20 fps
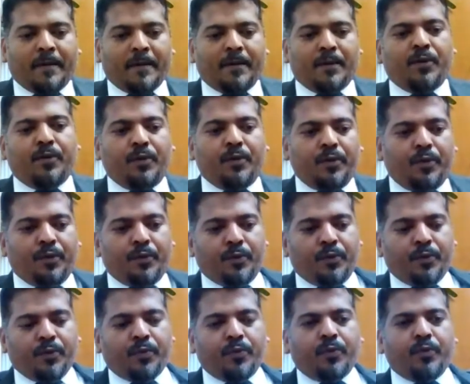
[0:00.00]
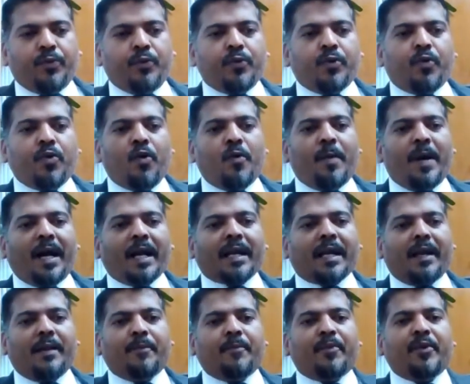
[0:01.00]
You go back
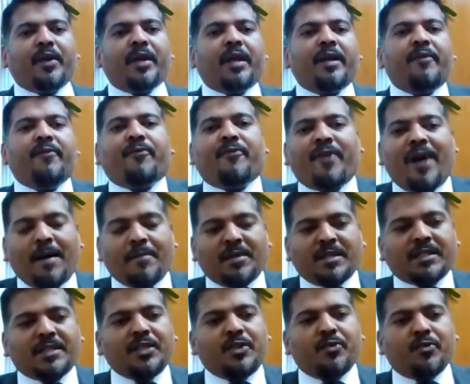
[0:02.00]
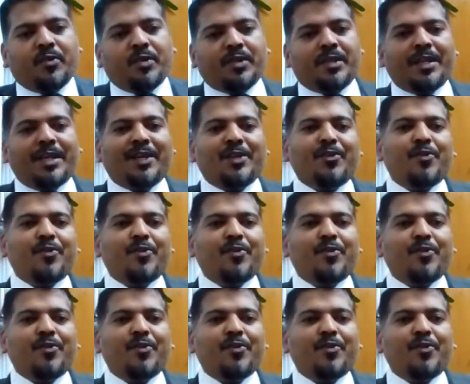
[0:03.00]
and bring in pharmacy over there.